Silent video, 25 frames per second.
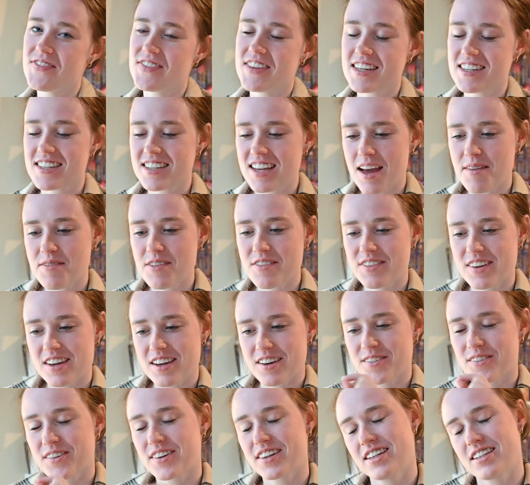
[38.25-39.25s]
This time of year
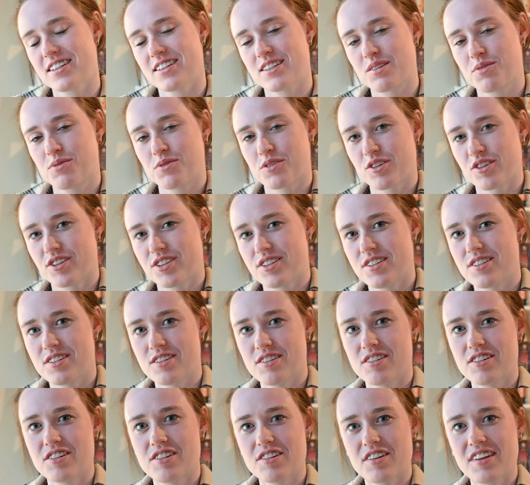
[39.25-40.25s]
really just forces you
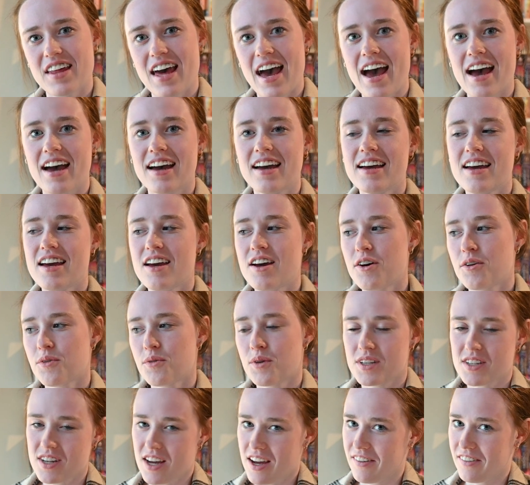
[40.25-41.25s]
to do that,
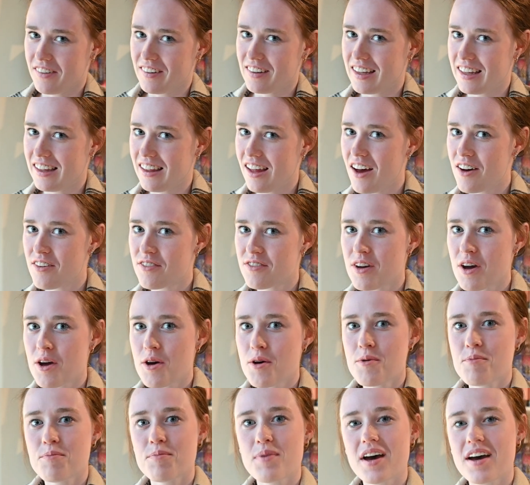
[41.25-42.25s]
which I really love.
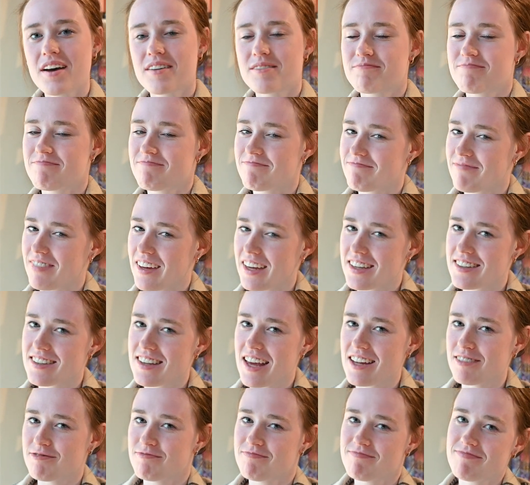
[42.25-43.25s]
But like I
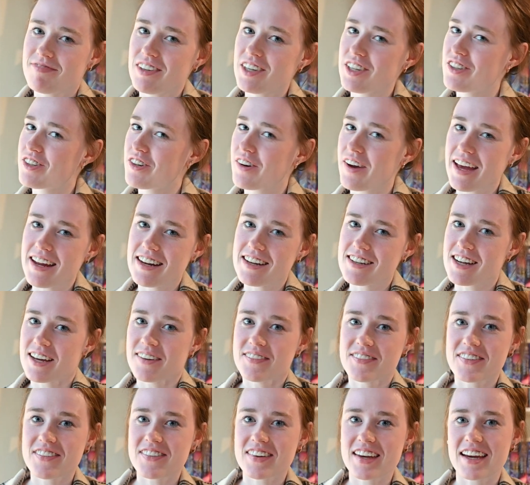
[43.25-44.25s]
said, you can do it any
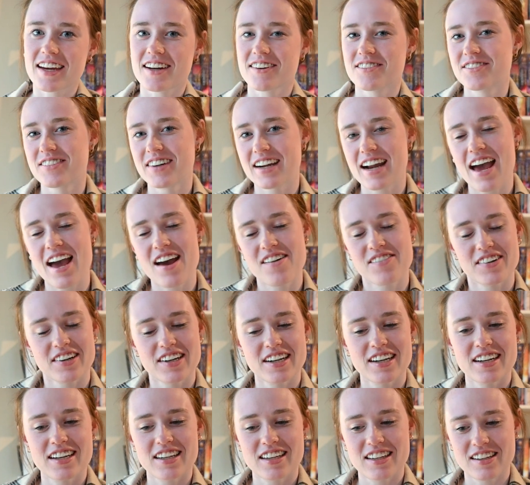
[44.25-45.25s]
time of year,
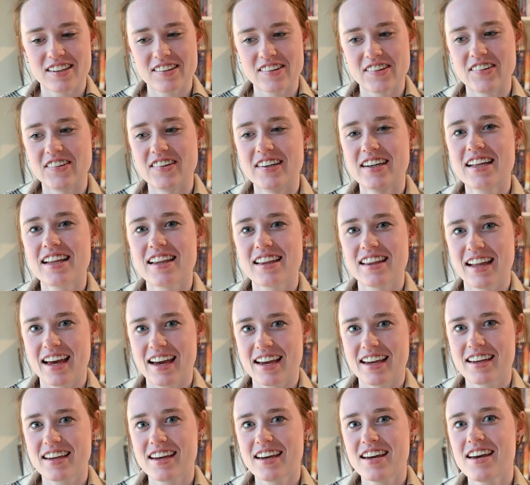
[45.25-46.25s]
whatever you
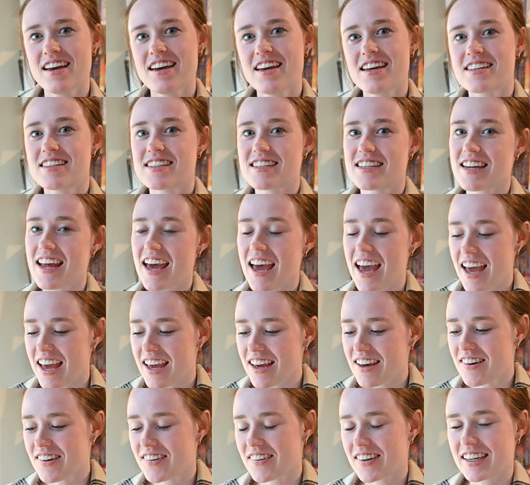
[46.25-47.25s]
like.
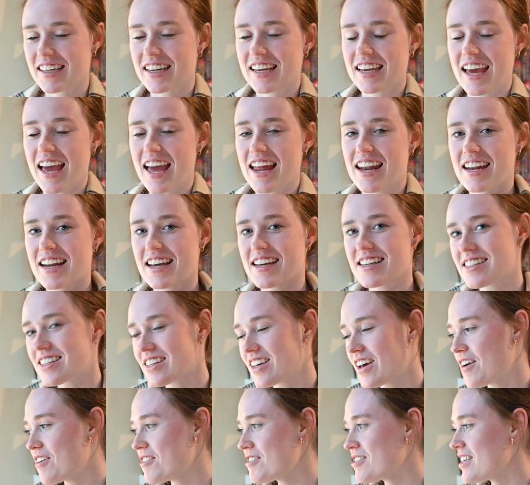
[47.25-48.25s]
Today we're gonna get nice and
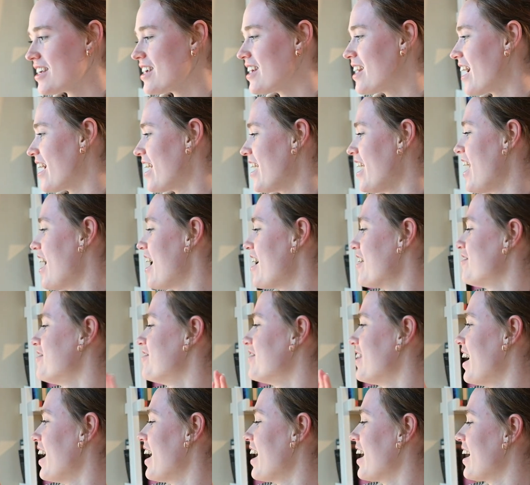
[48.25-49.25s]
cozy. I have
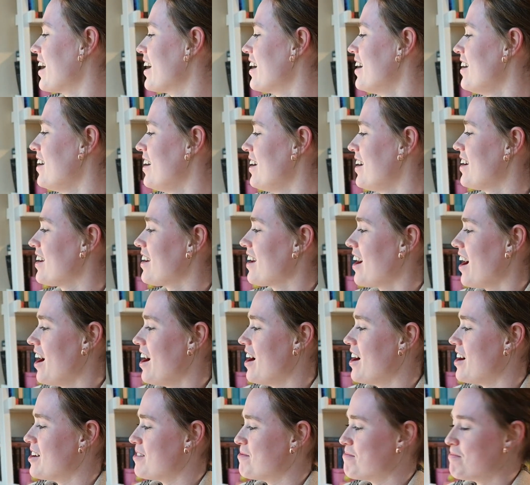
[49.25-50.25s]
my
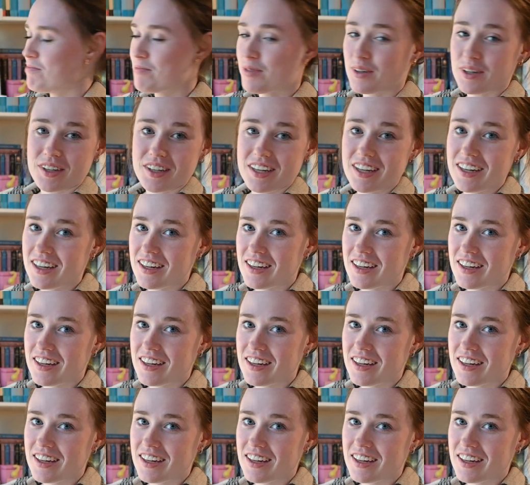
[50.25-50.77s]
book.